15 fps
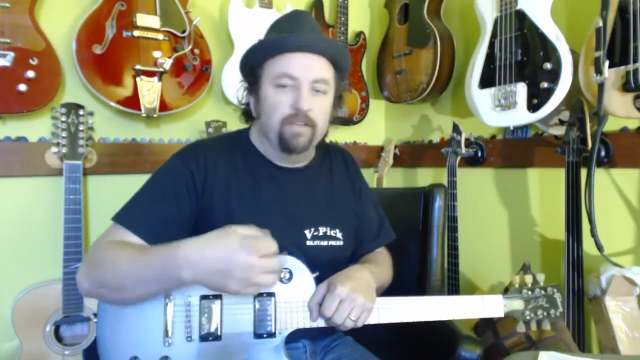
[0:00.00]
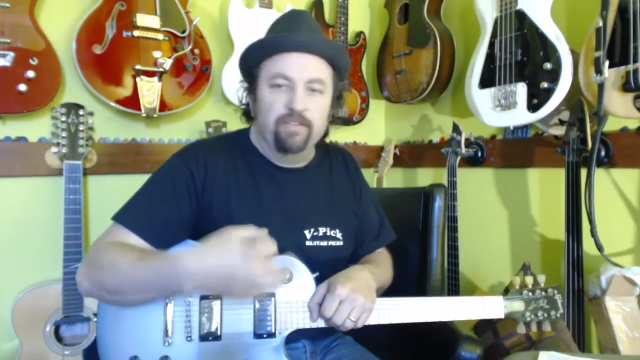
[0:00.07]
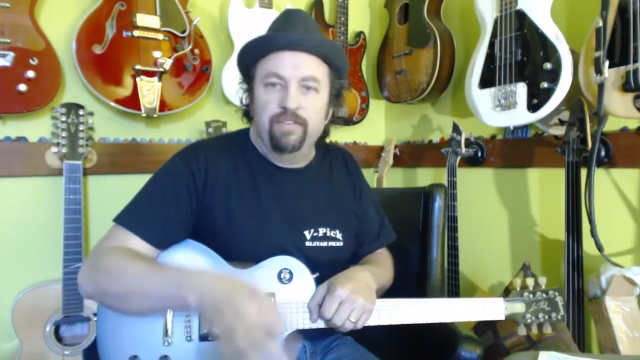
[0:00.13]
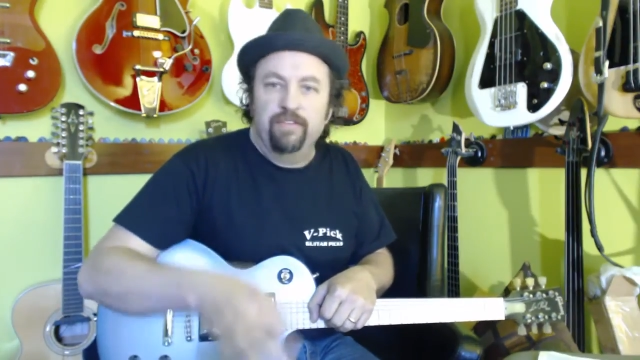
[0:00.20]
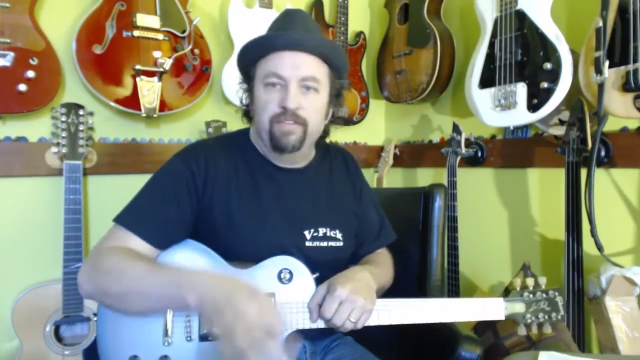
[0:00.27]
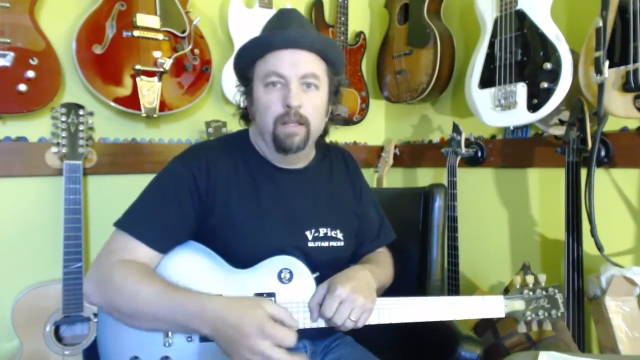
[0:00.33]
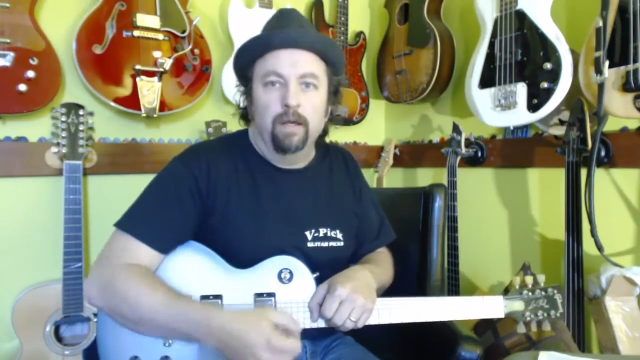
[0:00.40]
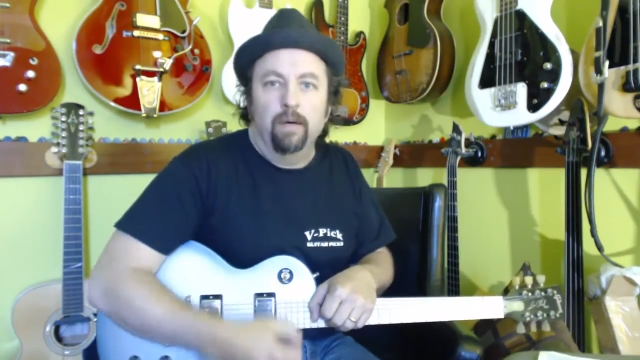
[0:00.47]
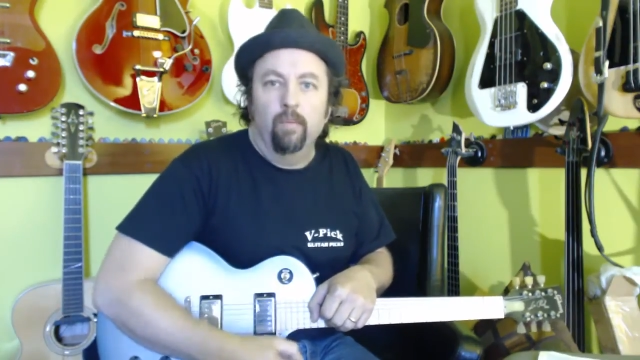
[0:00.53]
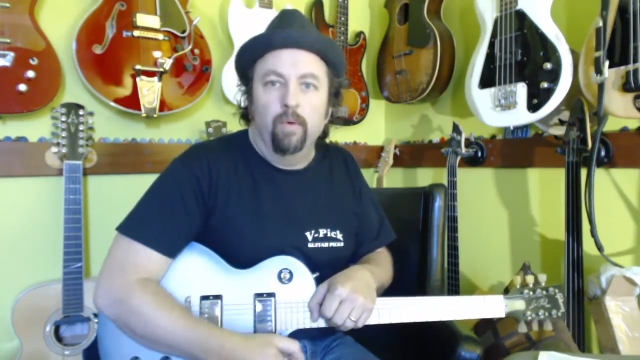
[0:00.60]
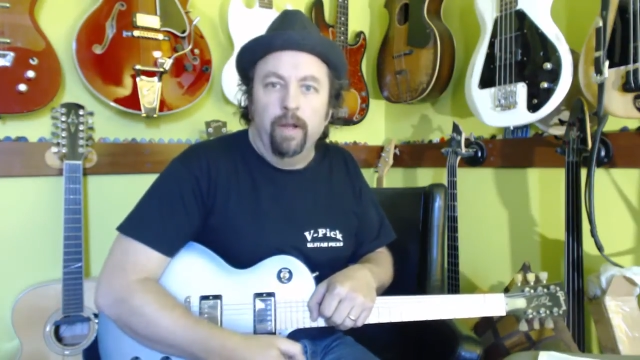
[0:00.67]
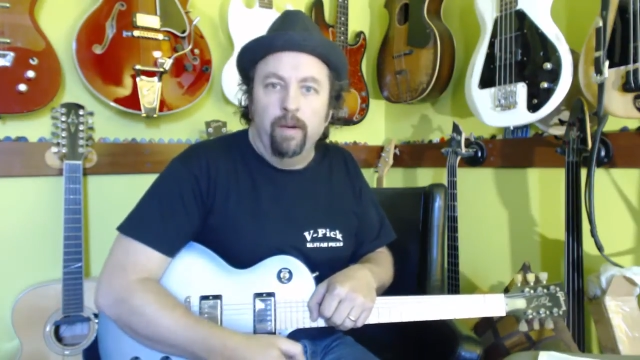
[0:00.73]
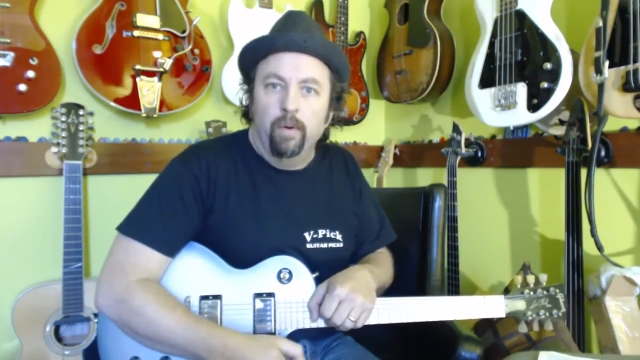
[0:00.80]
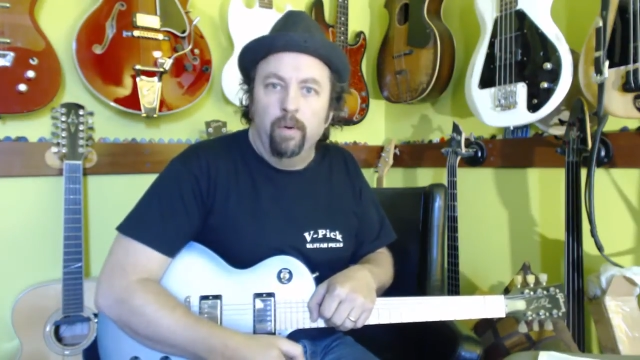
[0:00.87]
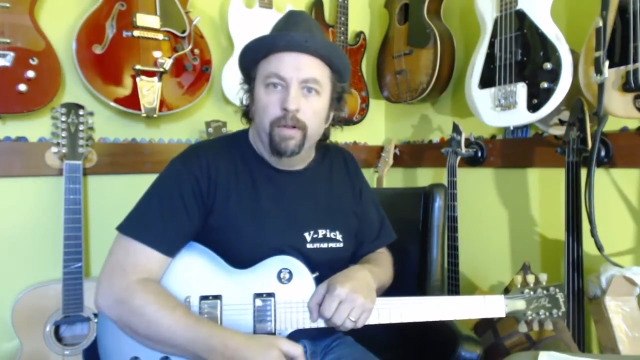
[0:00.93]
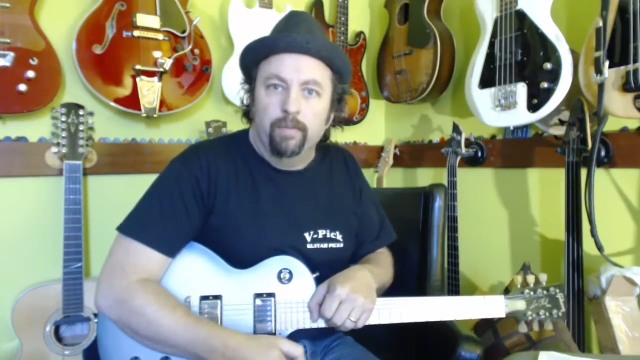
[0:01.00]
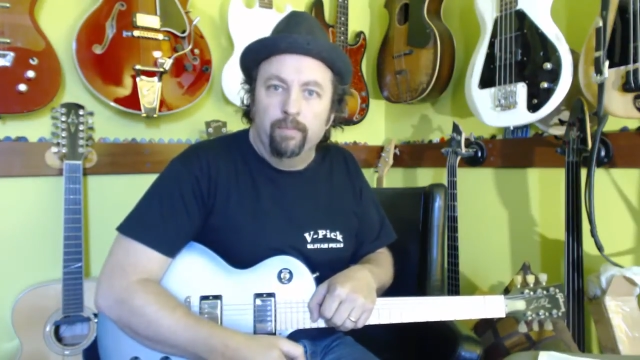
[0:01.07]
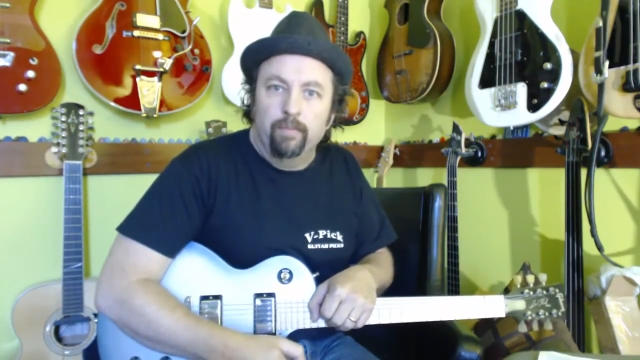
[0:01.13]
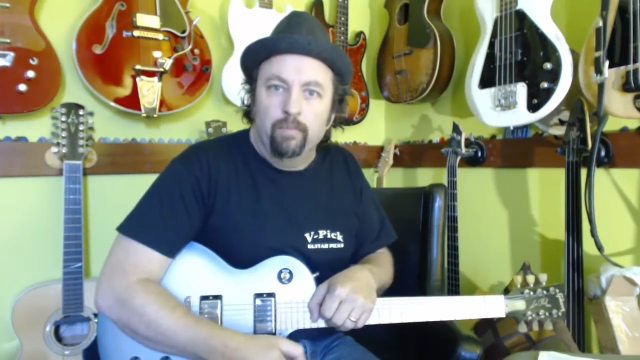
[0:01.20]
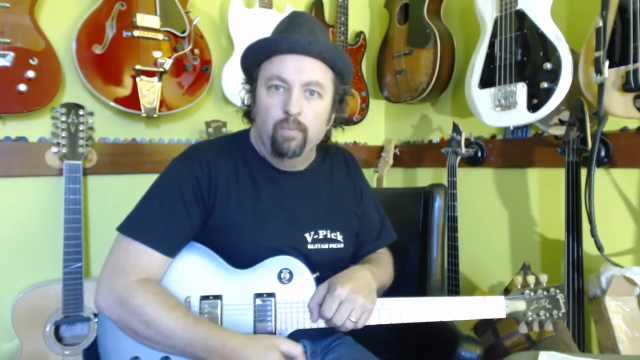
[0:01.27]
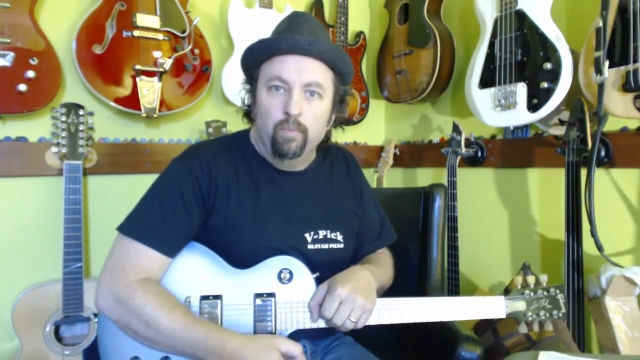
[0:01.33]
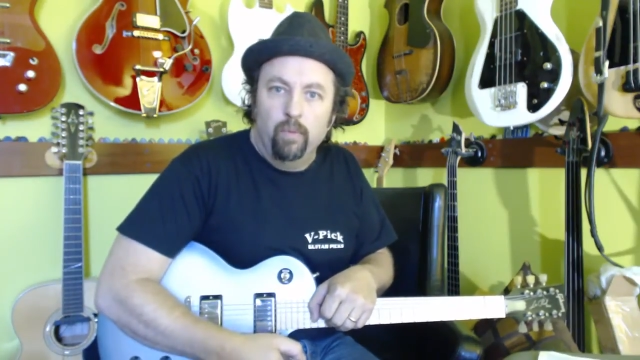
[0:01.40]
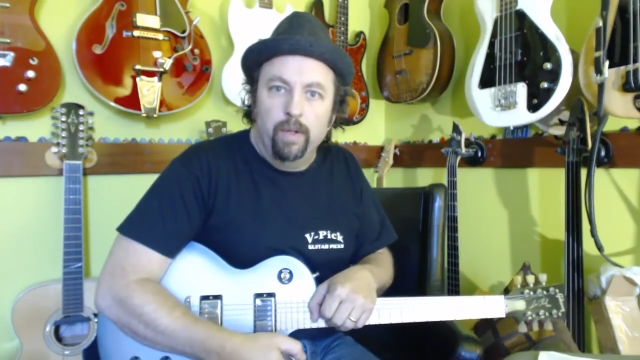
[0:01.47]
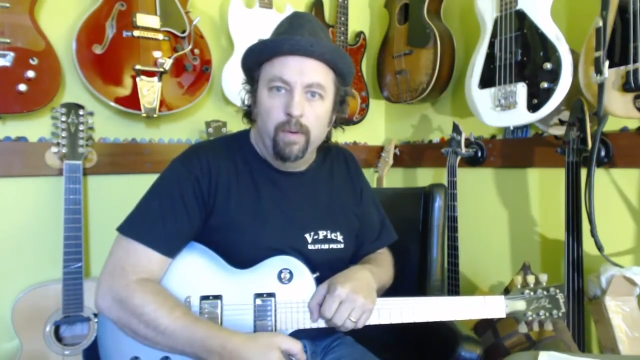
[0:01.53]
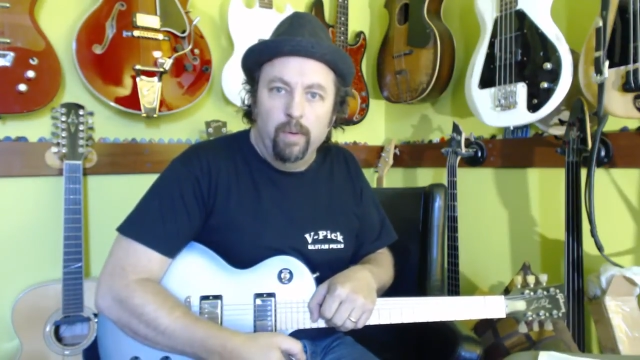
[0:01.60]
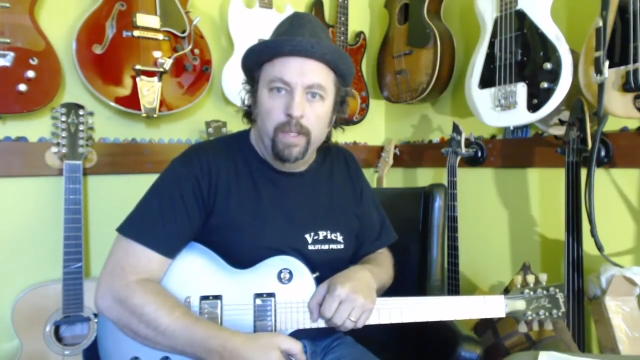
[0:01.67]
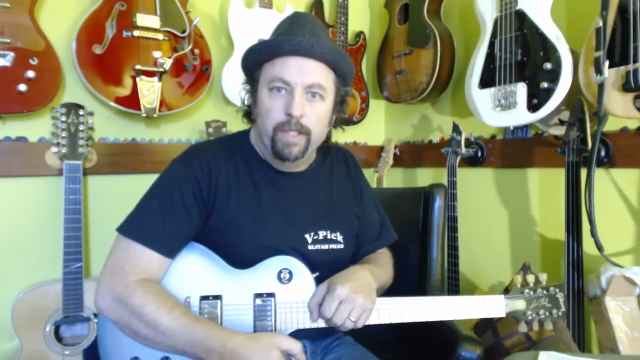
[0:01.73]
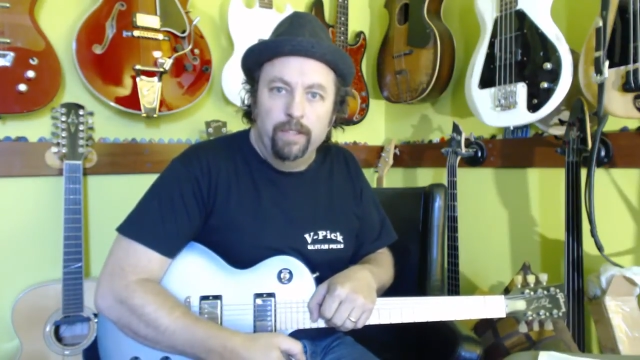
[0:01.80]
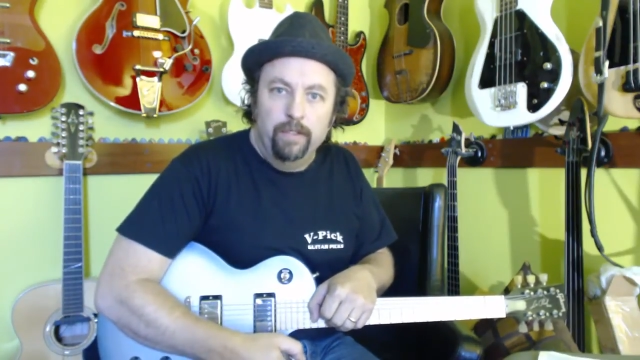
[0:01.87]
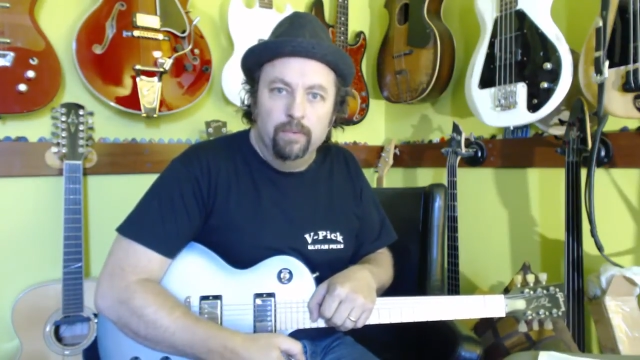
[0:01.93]
and settle on what I want
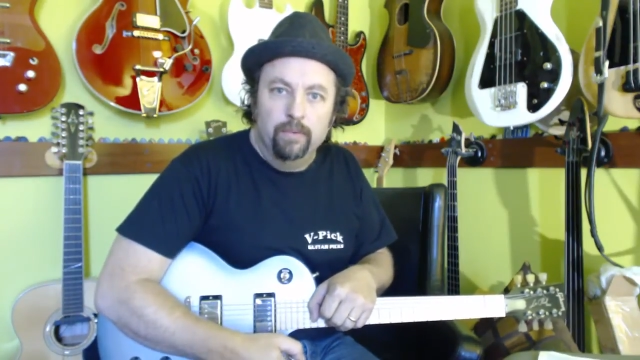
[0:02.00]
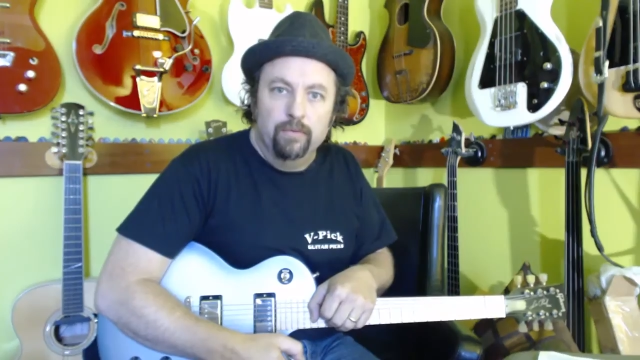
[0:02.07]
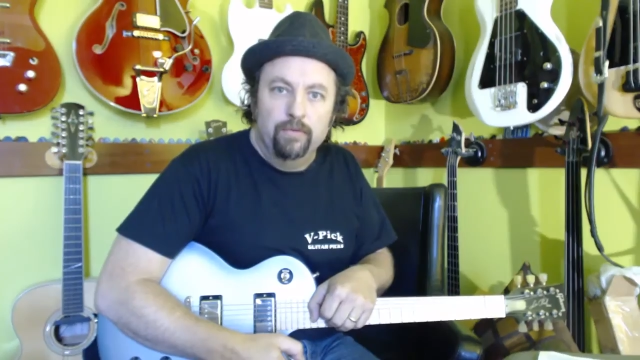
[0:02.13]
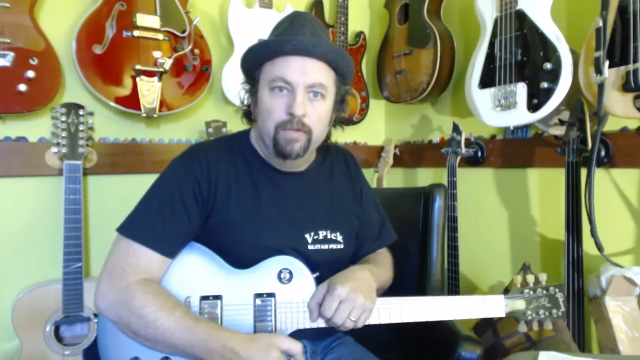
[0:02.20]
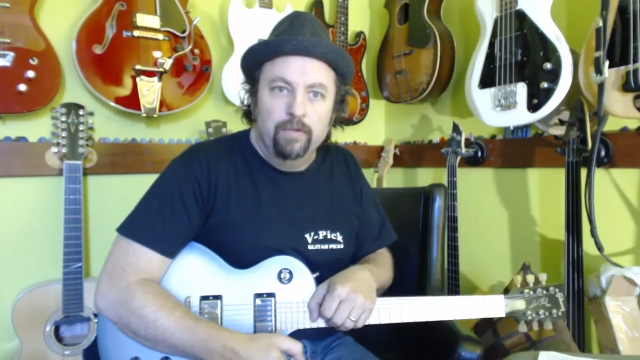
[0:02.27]
to use.